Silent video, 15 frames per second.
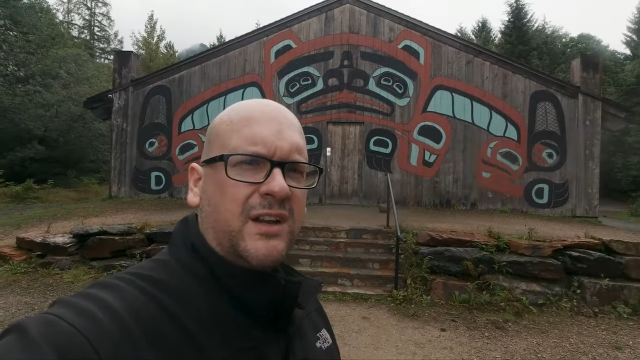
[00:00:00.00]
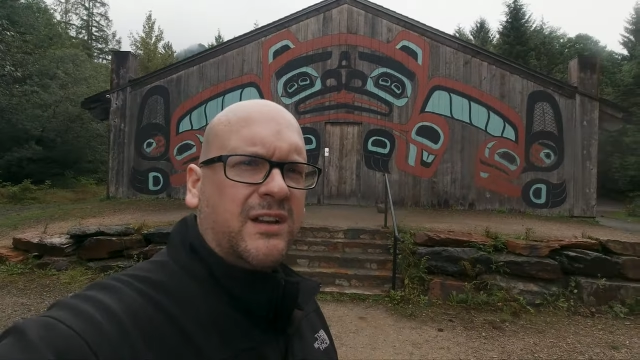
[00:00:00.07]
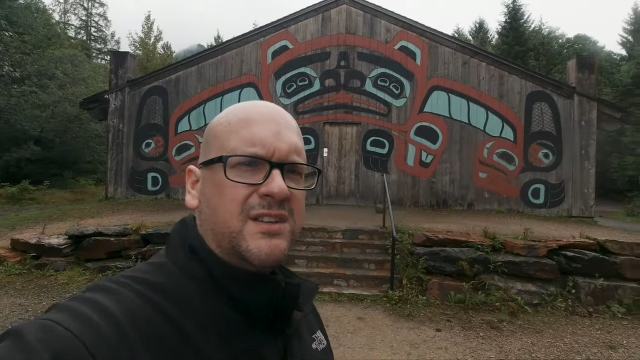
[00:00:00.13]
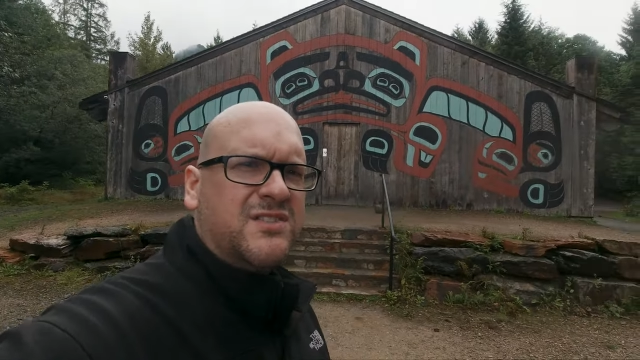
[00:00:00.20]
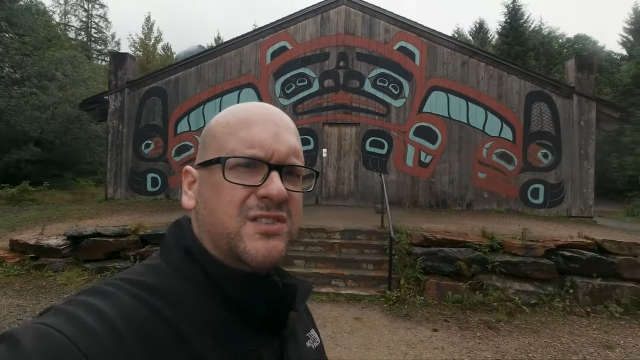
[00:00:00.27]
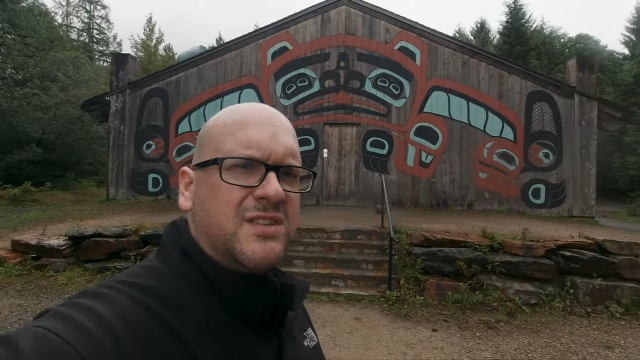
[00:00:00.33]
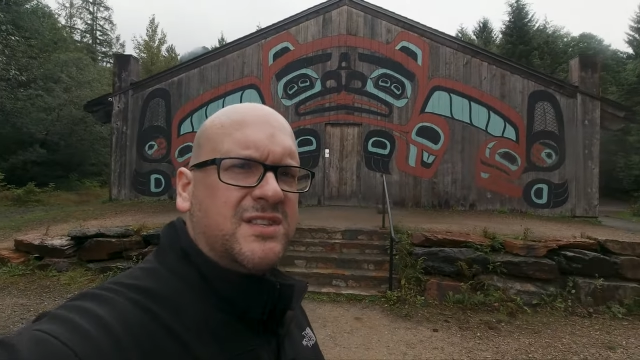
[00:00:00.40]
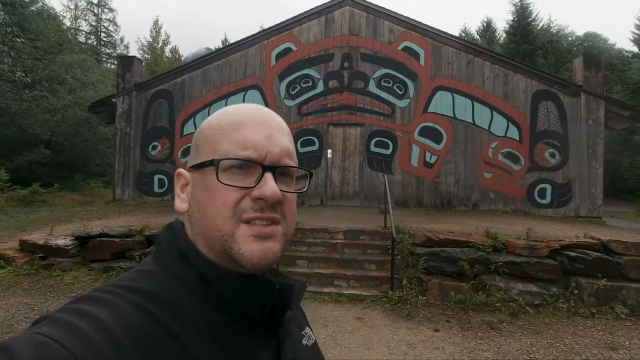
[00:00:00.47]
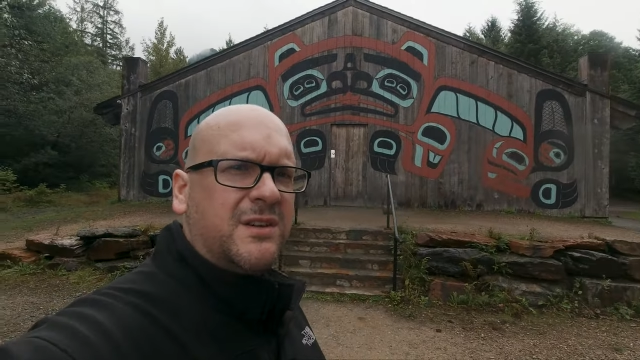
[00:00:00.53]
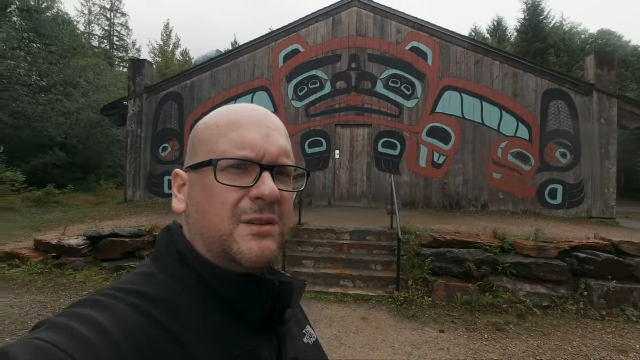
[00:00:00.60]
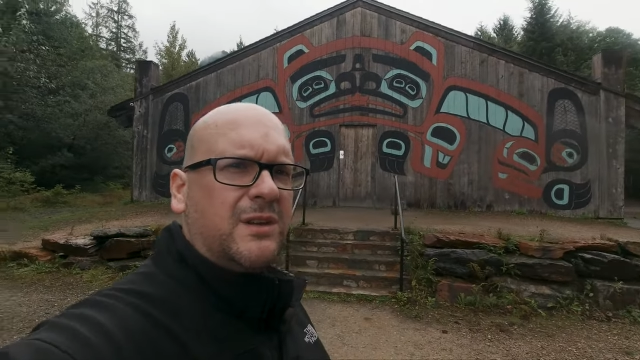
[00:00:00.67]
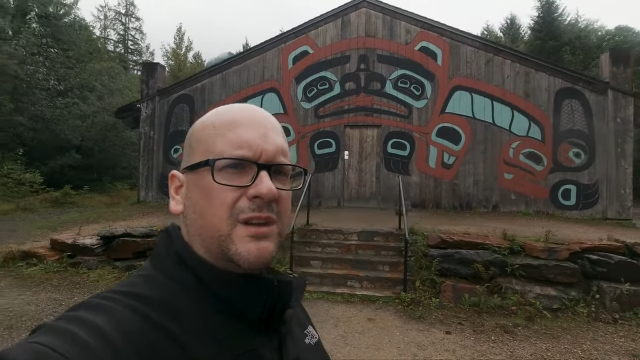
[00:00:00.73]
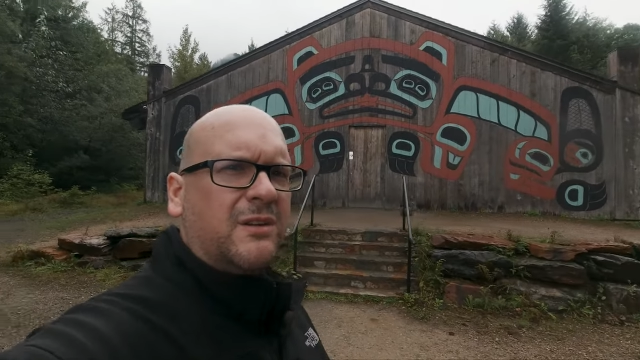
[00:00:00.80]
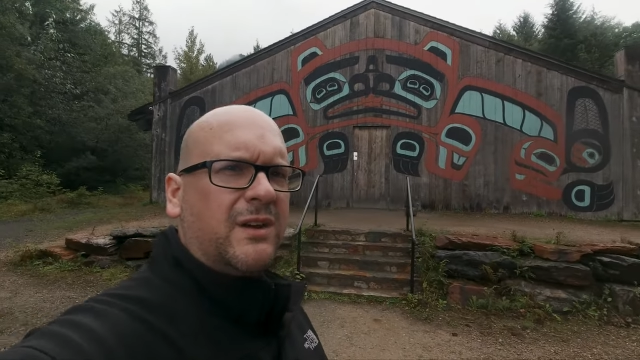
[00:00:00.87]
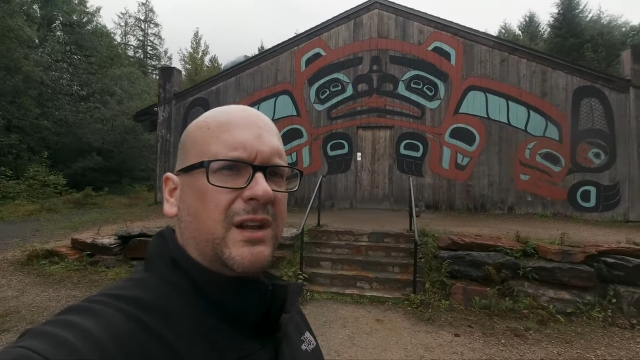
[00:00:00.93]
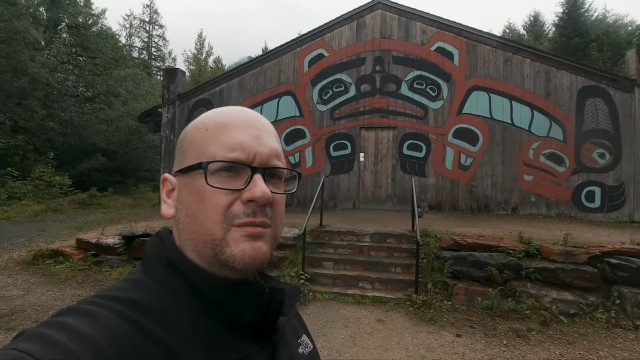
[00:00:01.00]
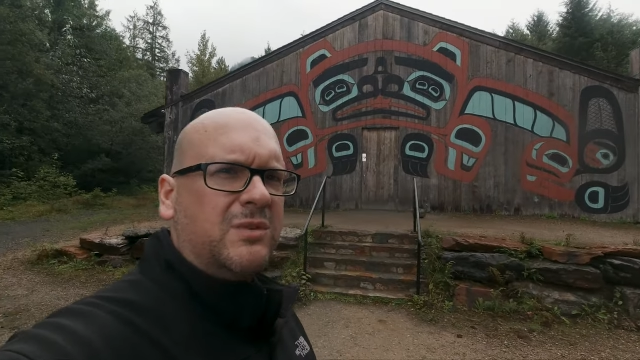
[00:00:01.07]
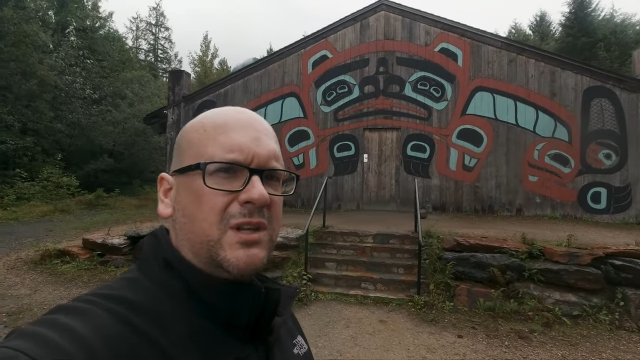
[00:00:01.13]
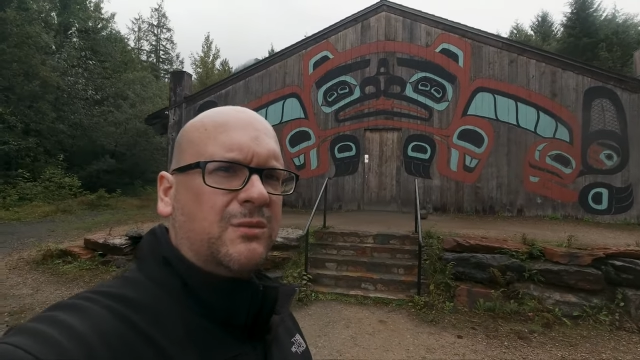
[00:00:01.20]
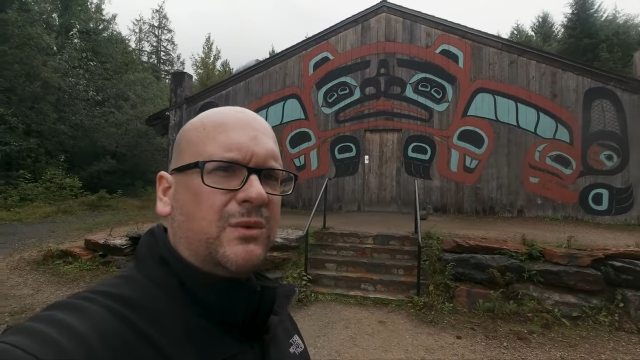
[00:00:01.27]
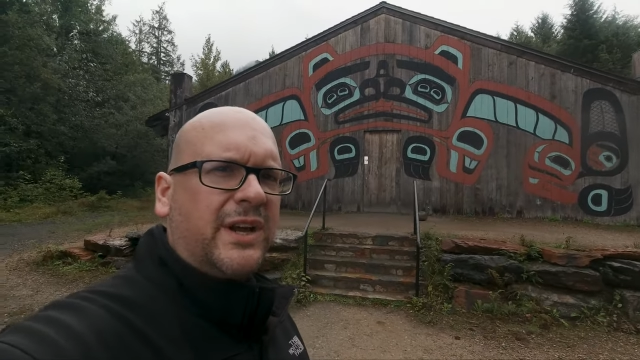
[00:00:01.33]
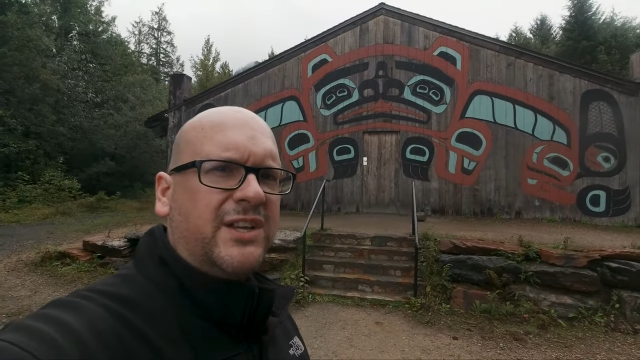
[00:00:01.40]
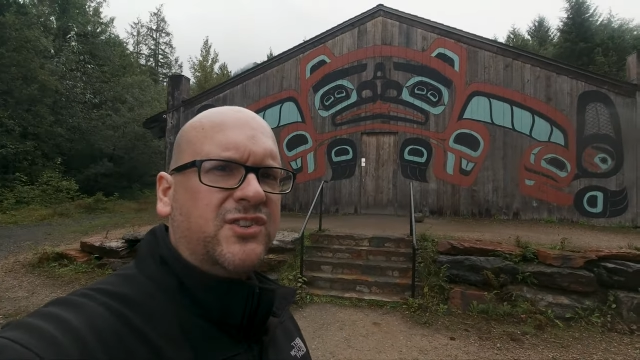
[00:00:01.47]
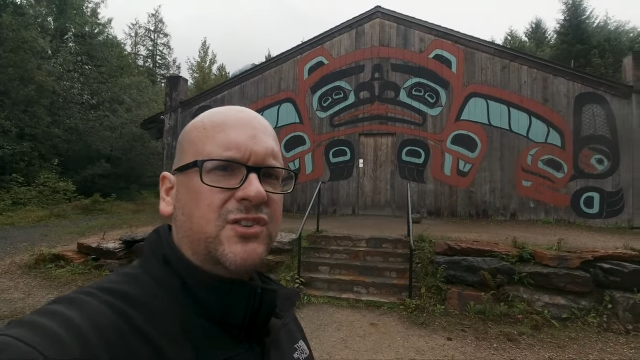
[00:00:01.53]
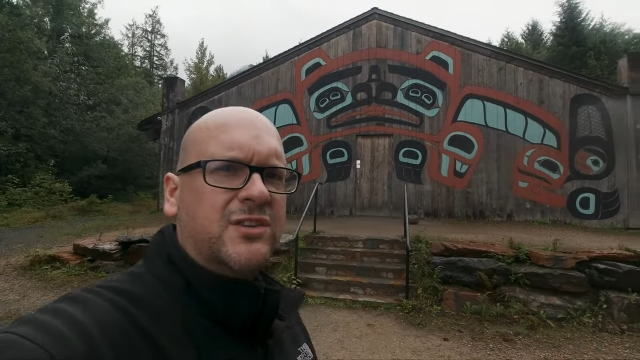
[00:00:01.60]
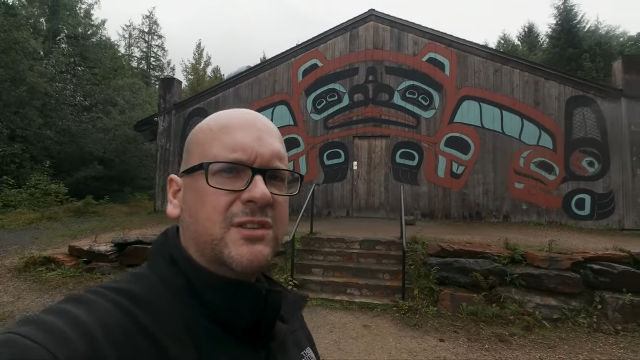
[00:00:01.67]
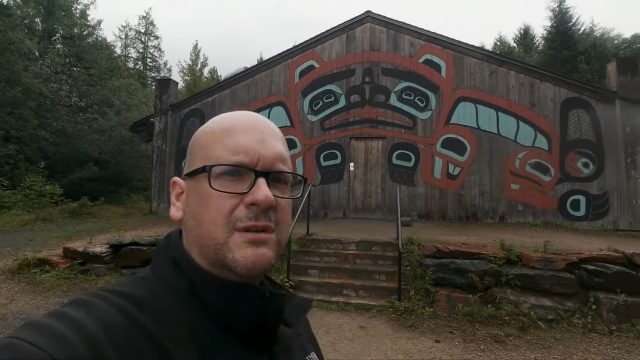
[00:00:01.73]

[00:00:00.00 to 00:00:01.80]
here is just so incredibly rich in